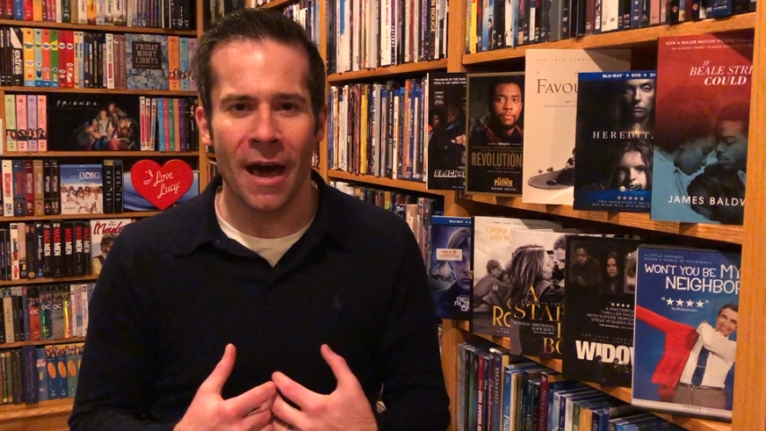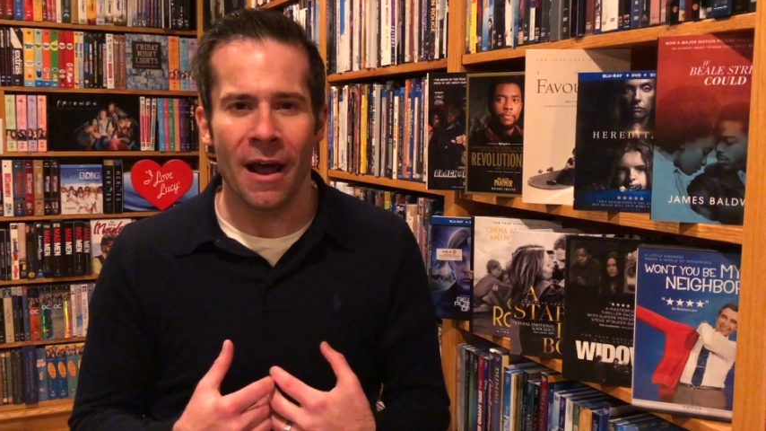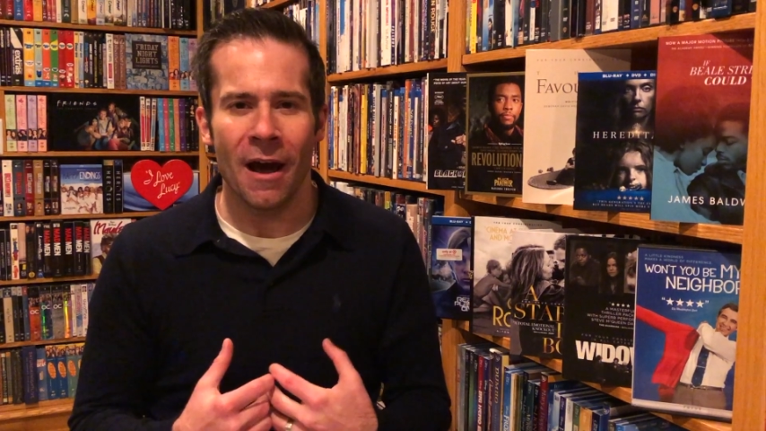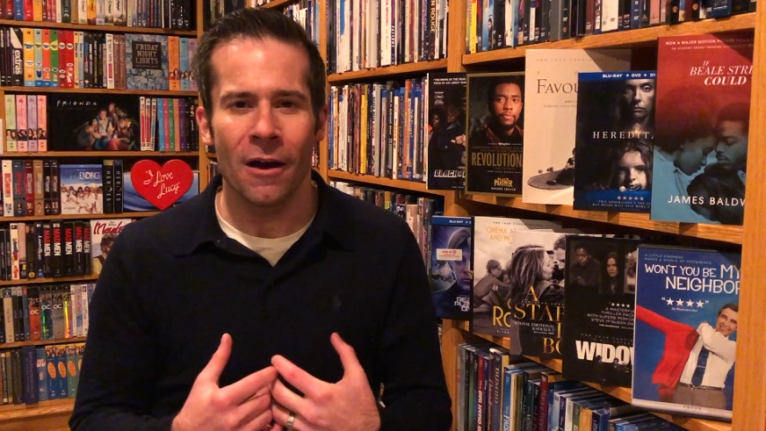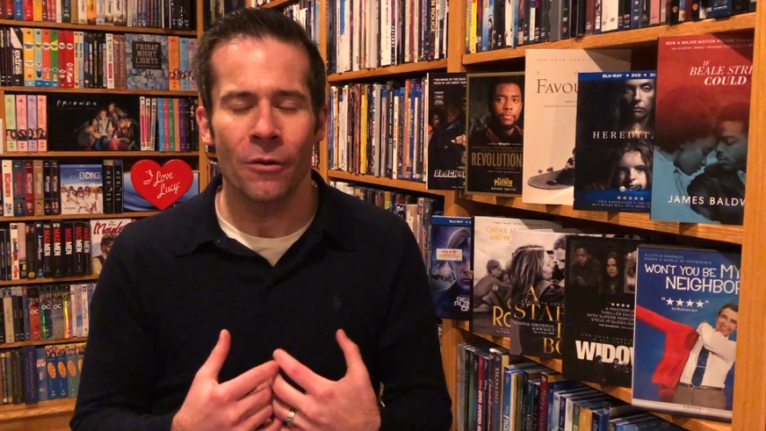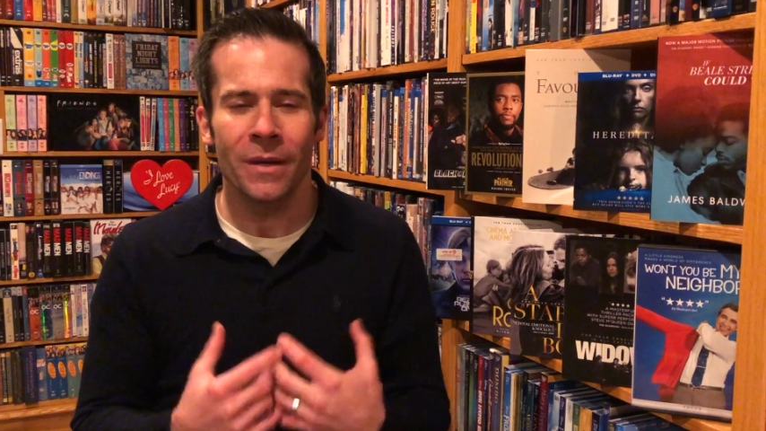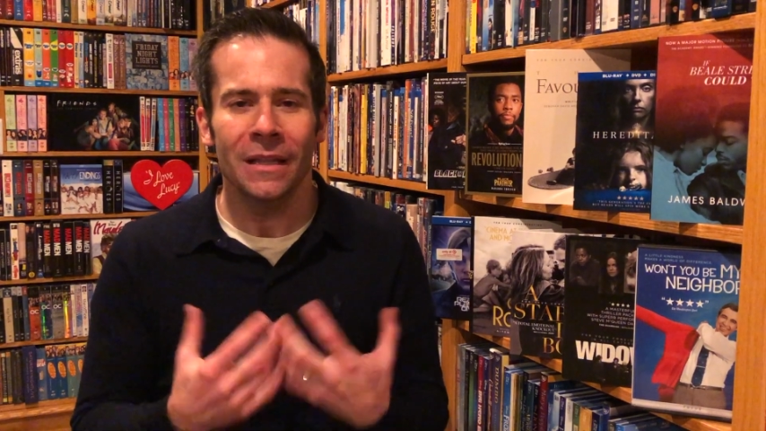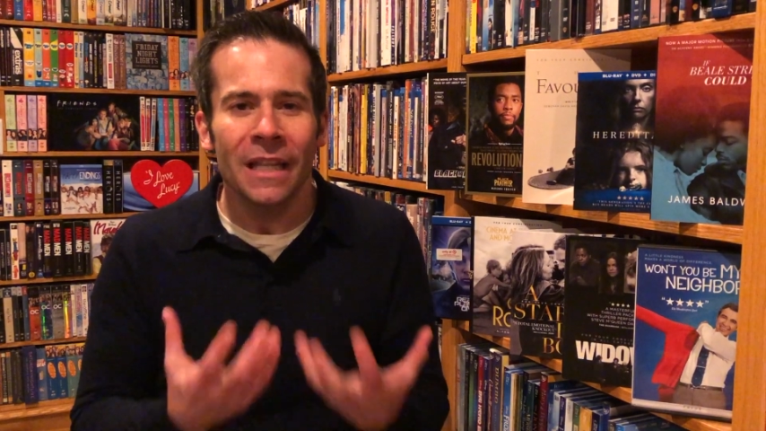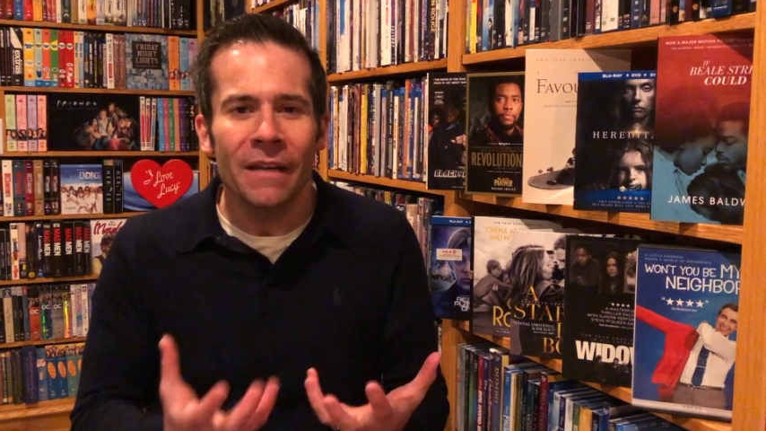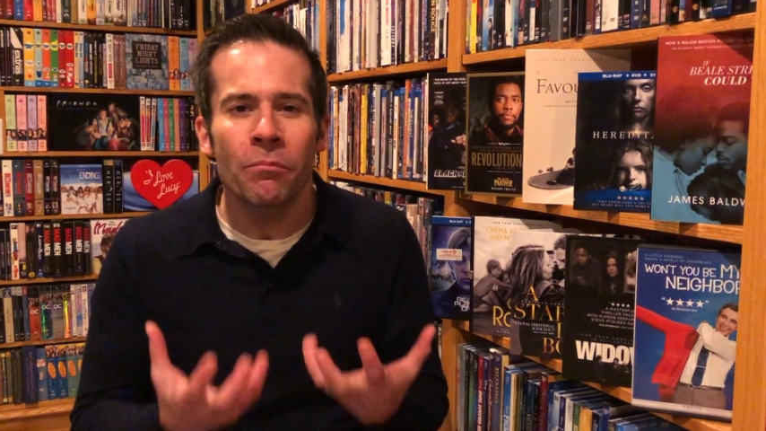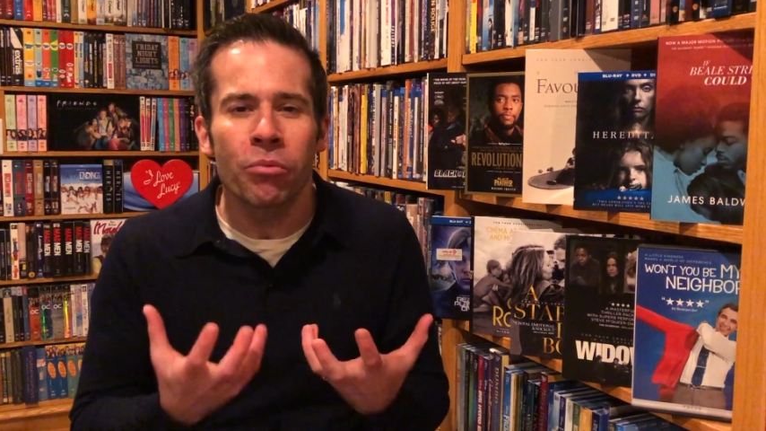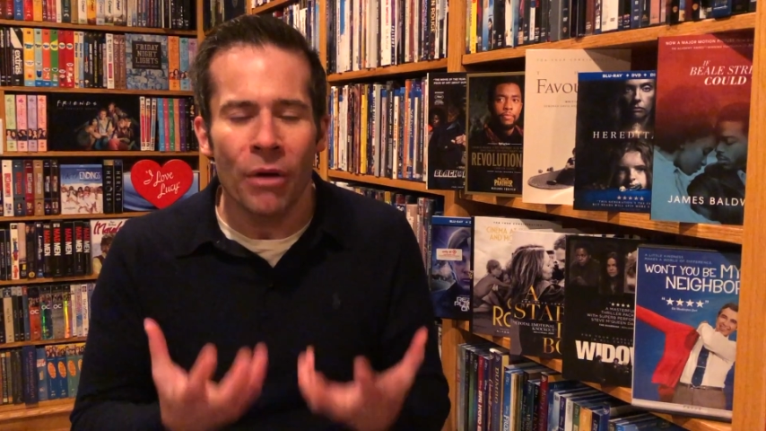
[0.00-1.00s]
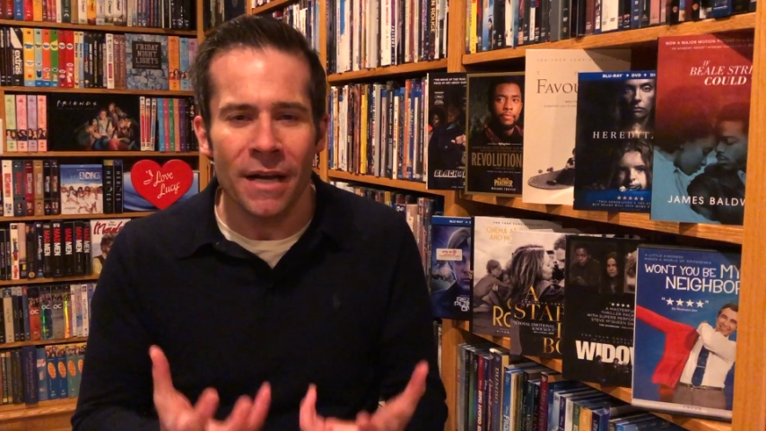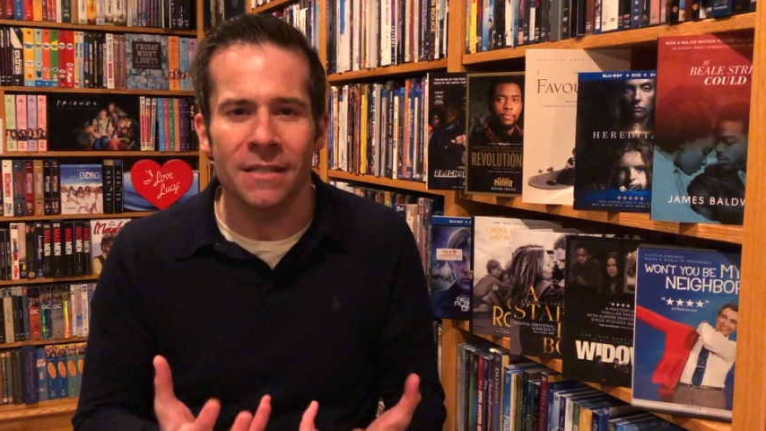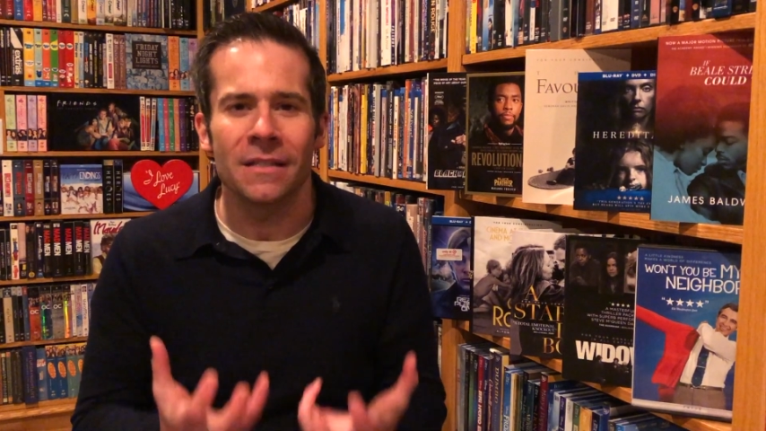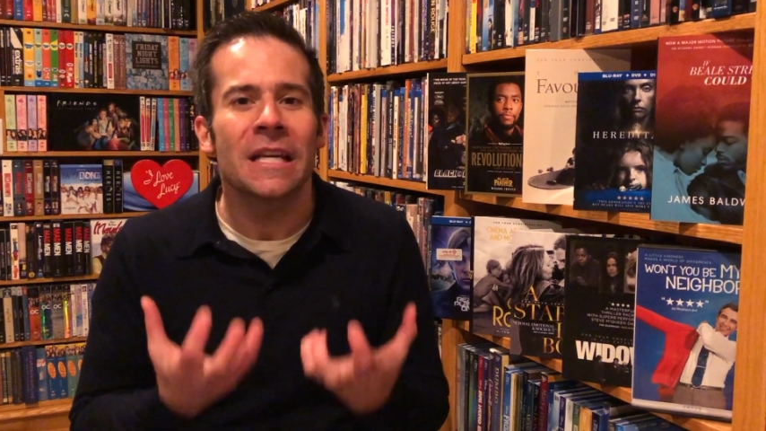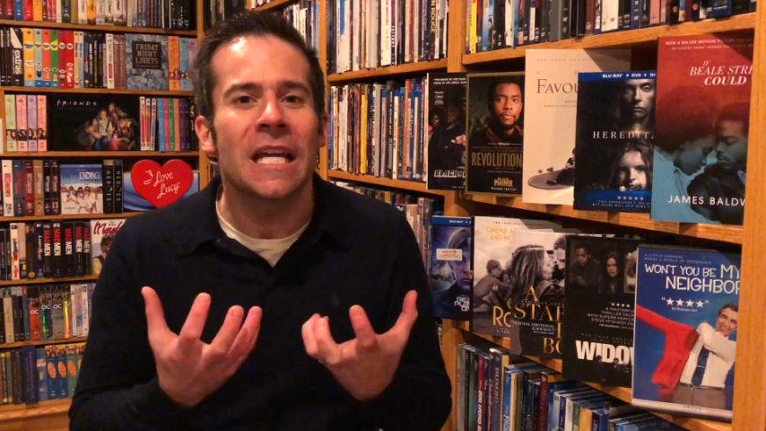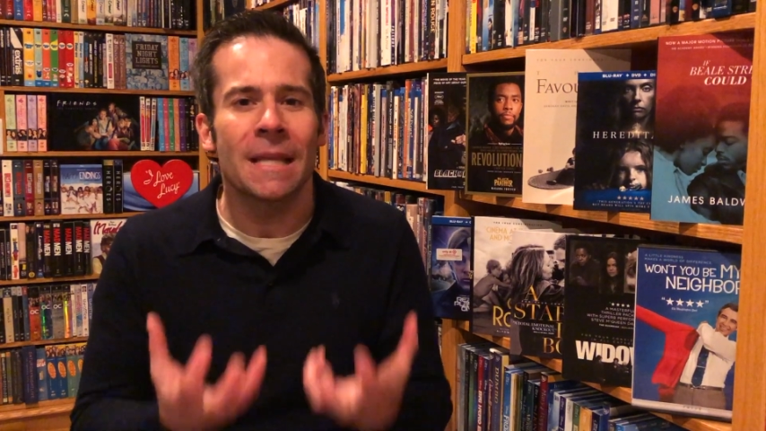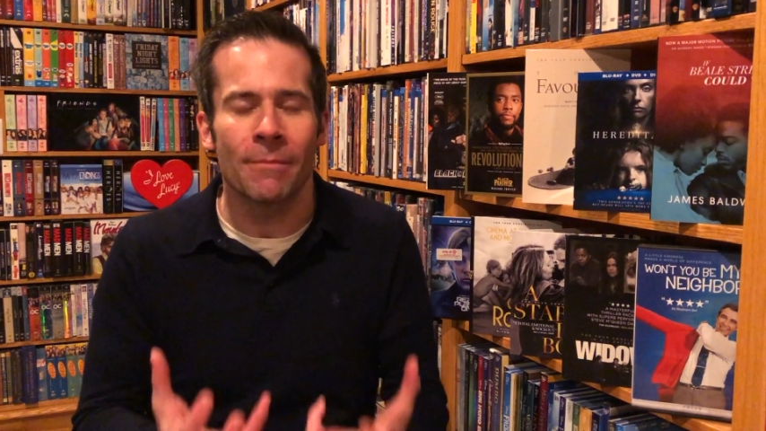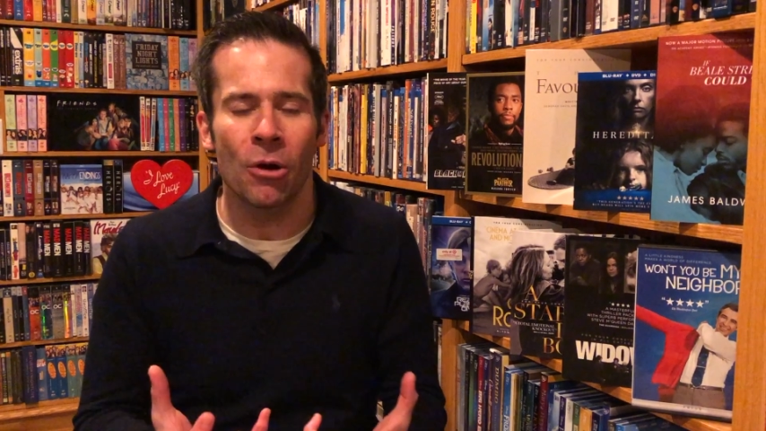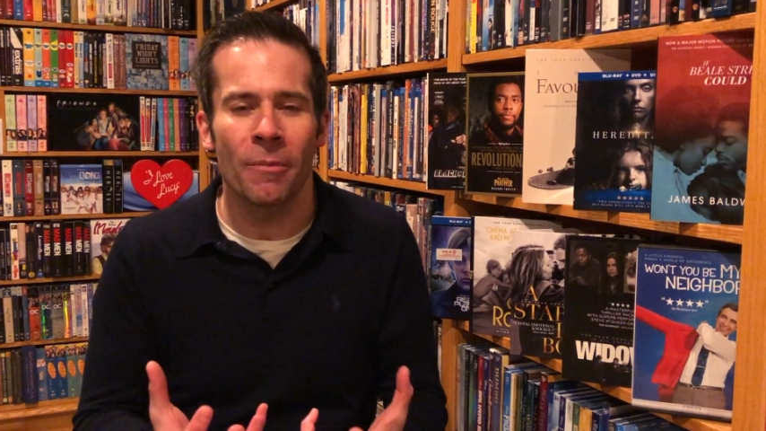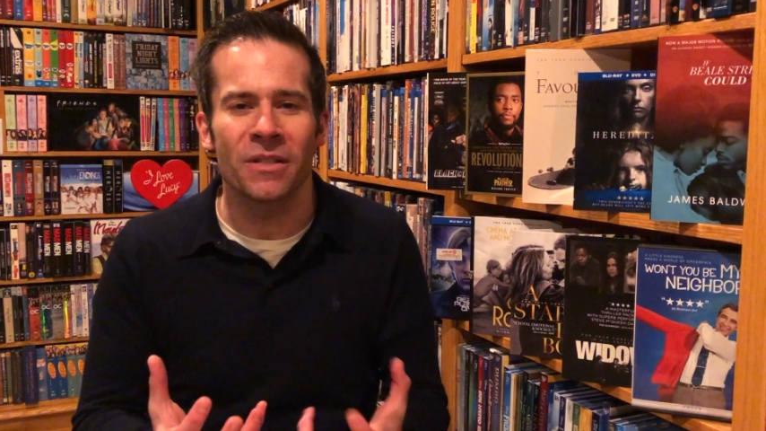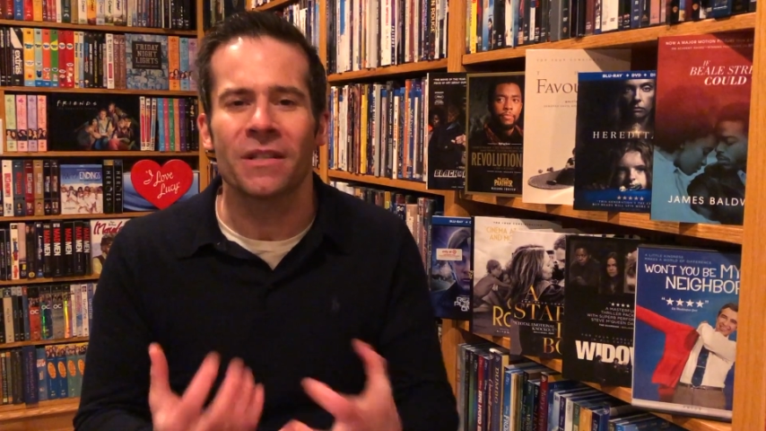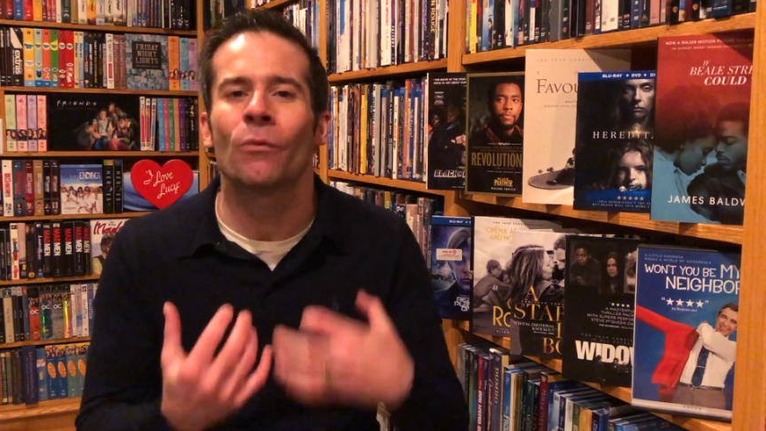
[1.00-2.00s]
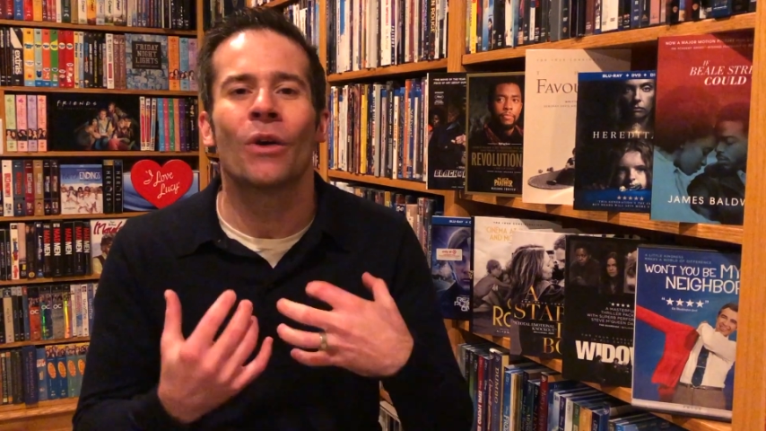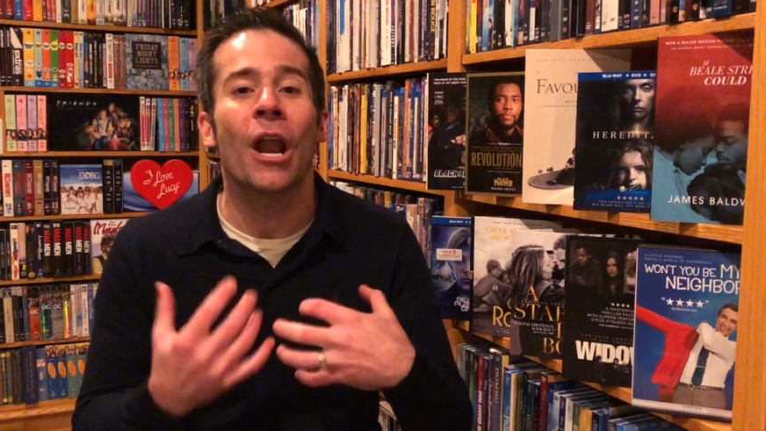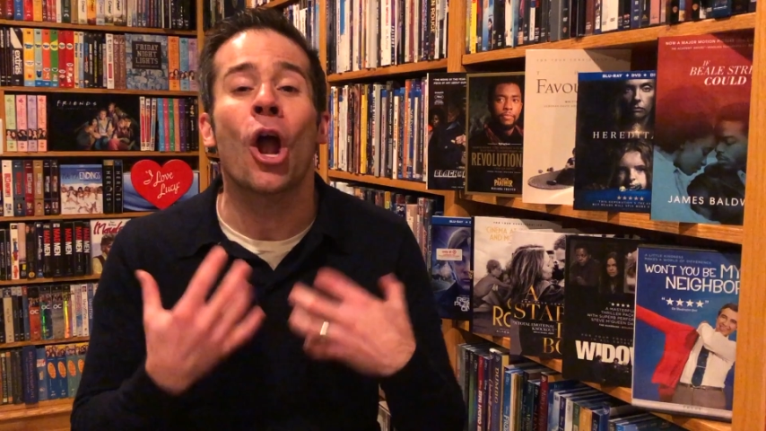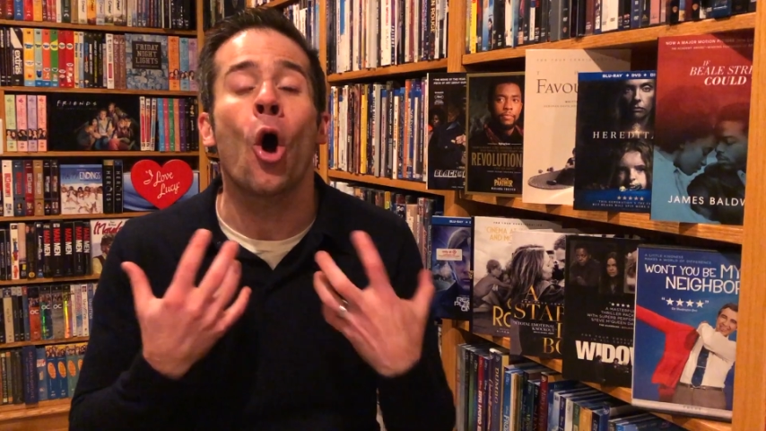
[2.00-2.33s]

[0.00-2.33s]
How do we live present in the moments that we're not